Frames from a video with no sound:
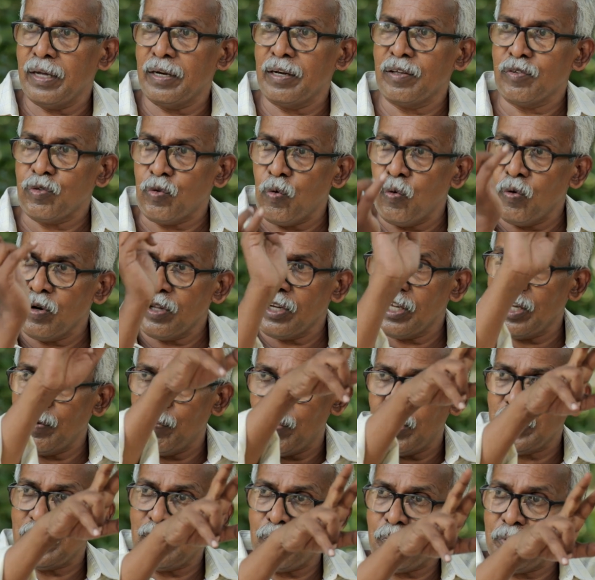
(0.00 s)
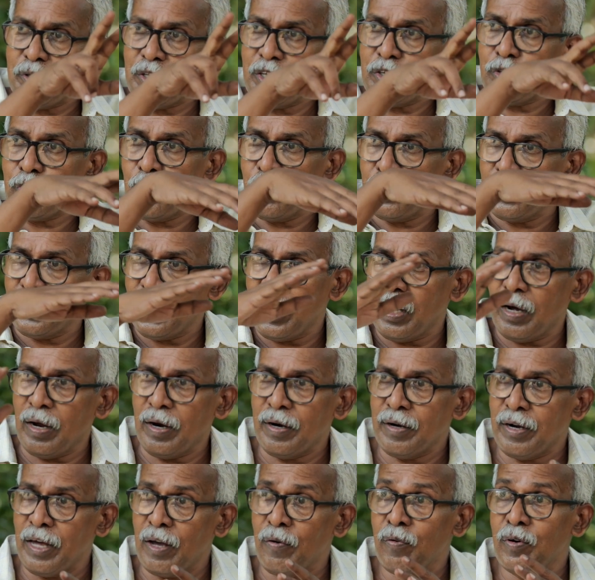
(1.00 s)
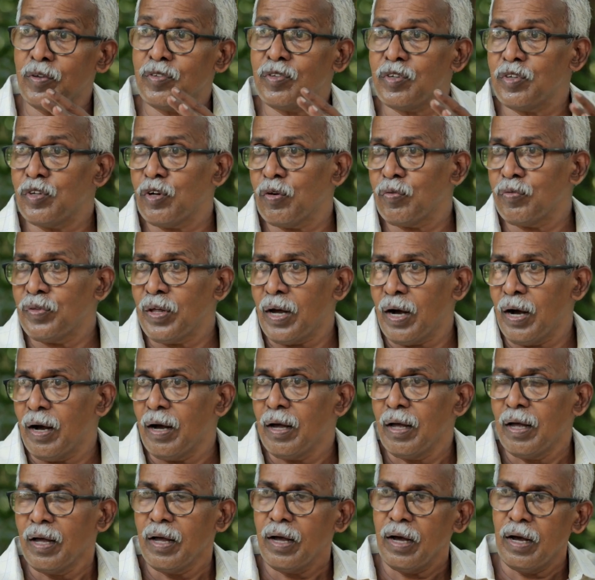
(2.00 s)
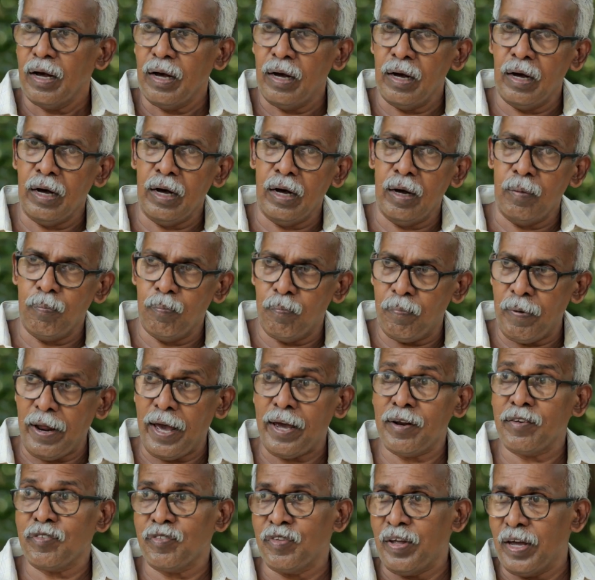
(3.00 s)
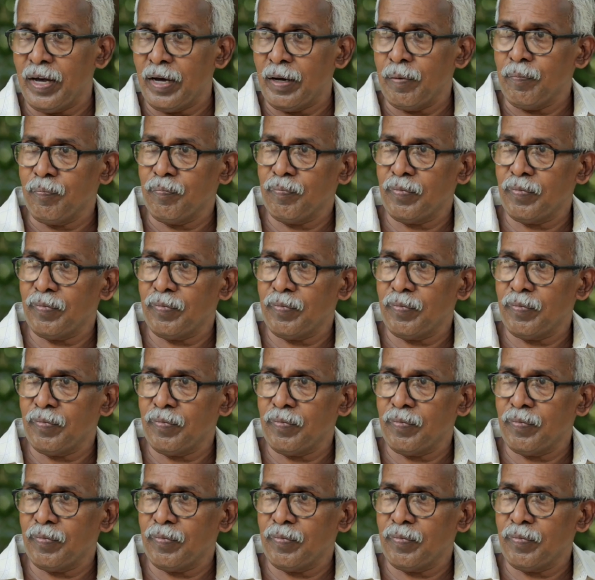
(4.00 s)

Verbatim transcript: and a school in Himachal Pradesh on the diversity of the uh, plants there